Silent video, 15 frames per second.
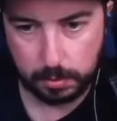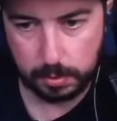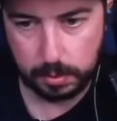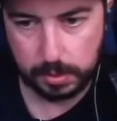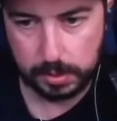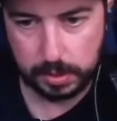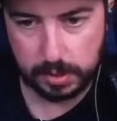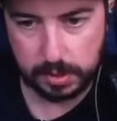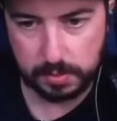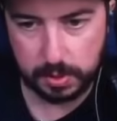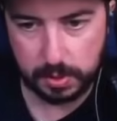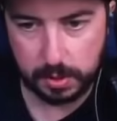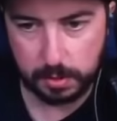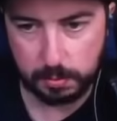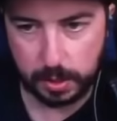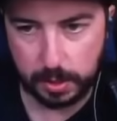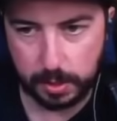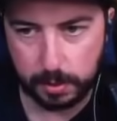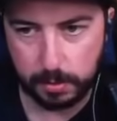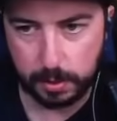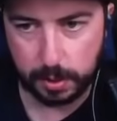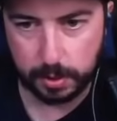least that's been my
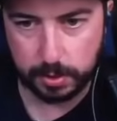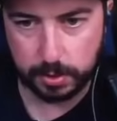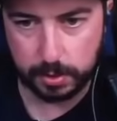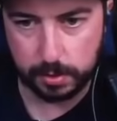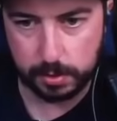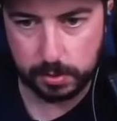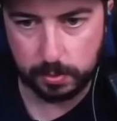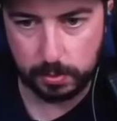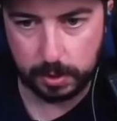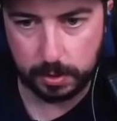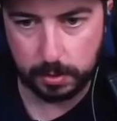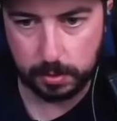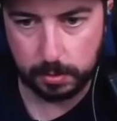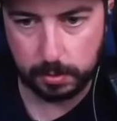interactions with it.